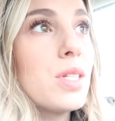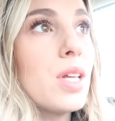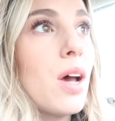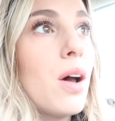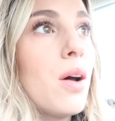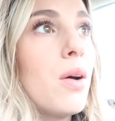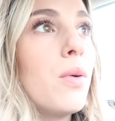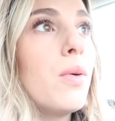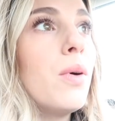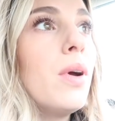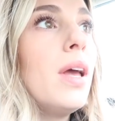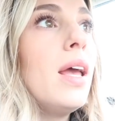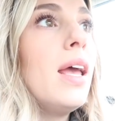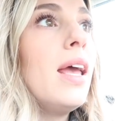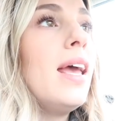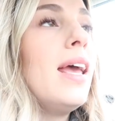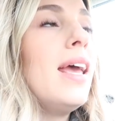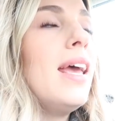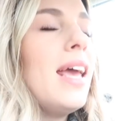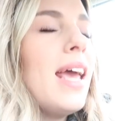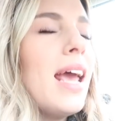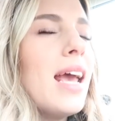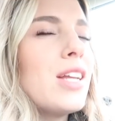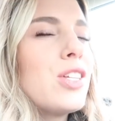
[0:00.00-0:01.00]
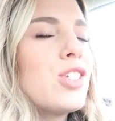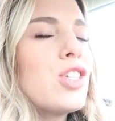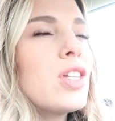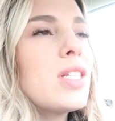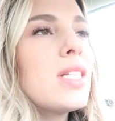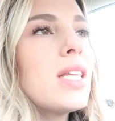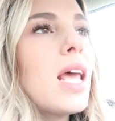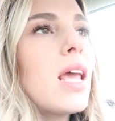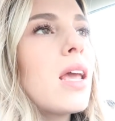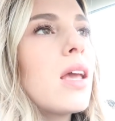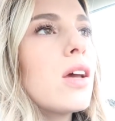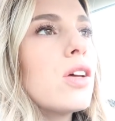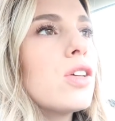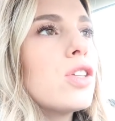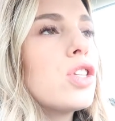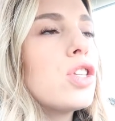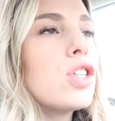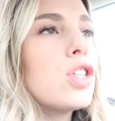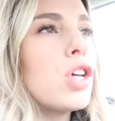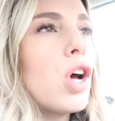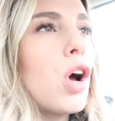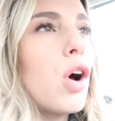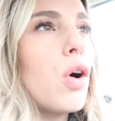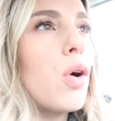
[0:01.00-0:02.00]
So it's just like
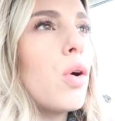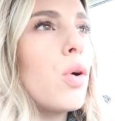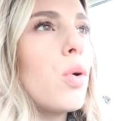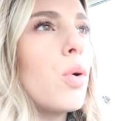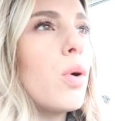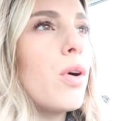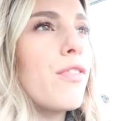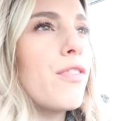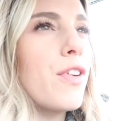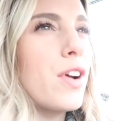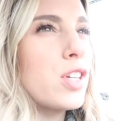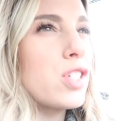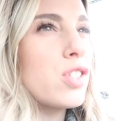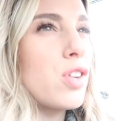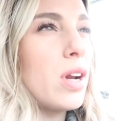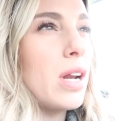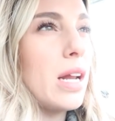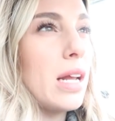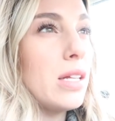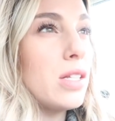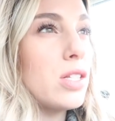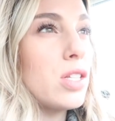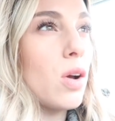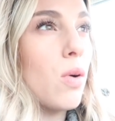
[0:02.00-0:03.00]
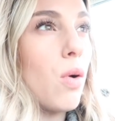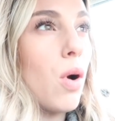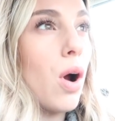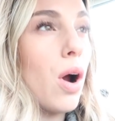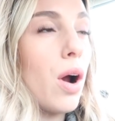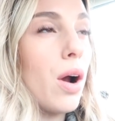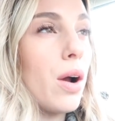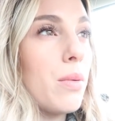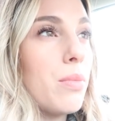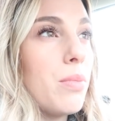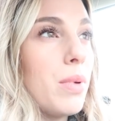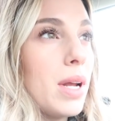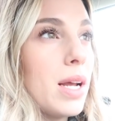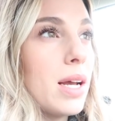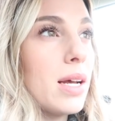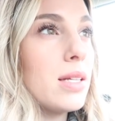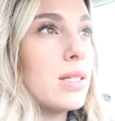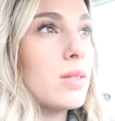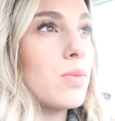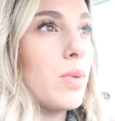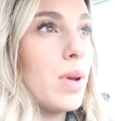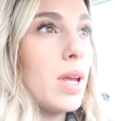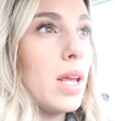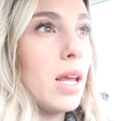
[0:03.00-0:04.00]
so frustrating and so hard
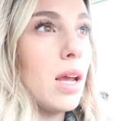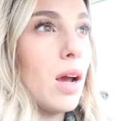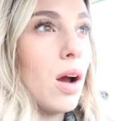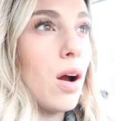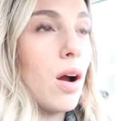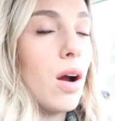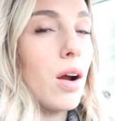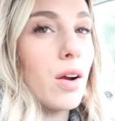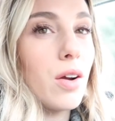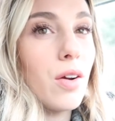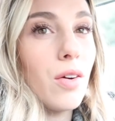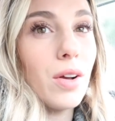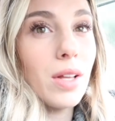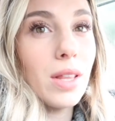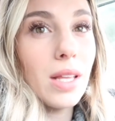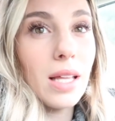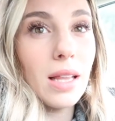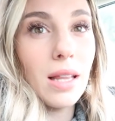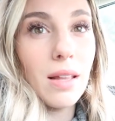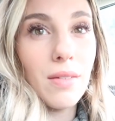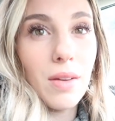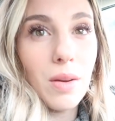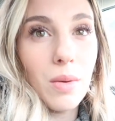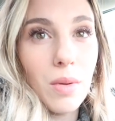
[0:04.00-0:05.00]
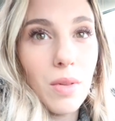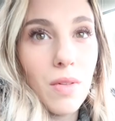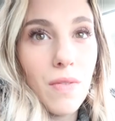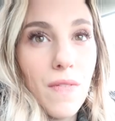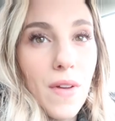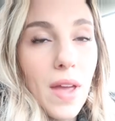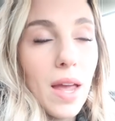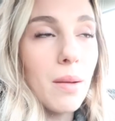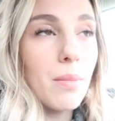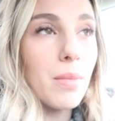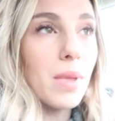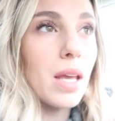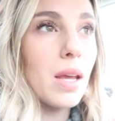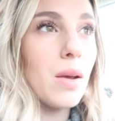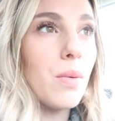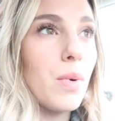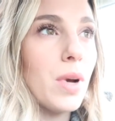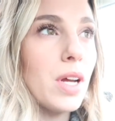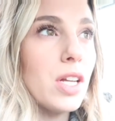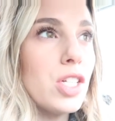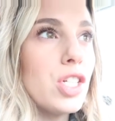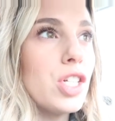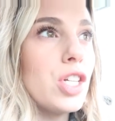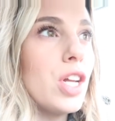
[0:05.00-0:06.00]
because we are currently living with family,
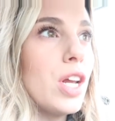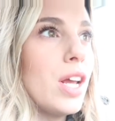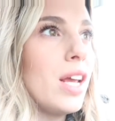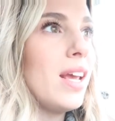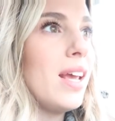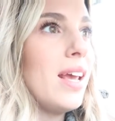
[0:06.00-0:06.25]
which